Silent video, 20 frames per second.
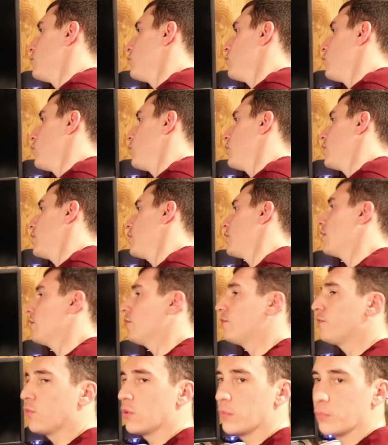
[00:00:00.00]
We're running at
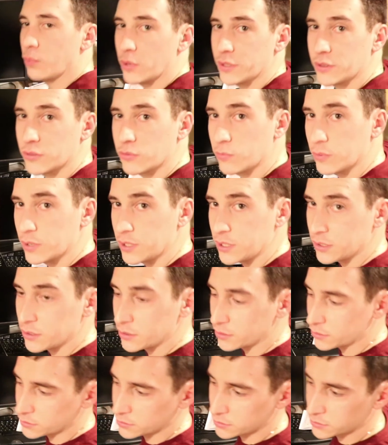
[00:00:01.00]
4.3
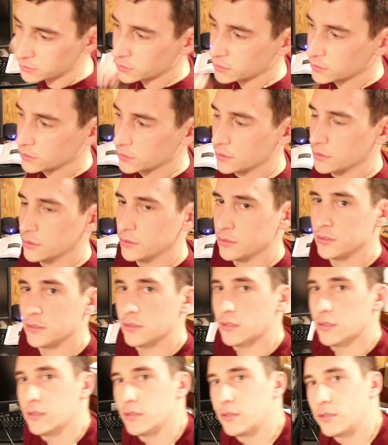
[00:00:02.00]

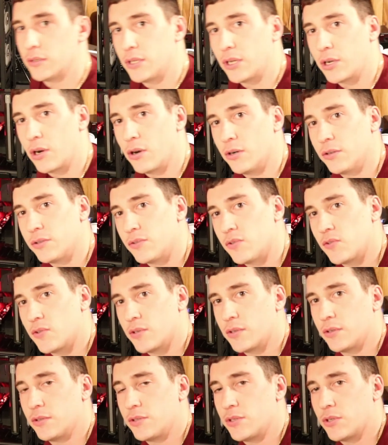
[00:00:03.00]
gigahertz.
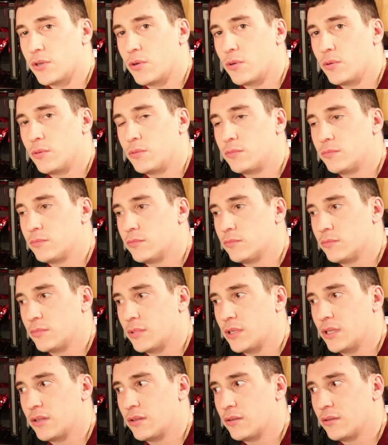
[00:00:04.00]
So
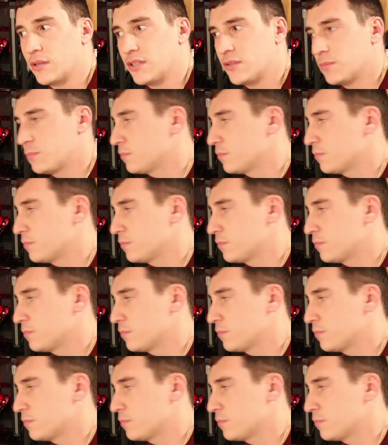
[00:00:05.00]
that's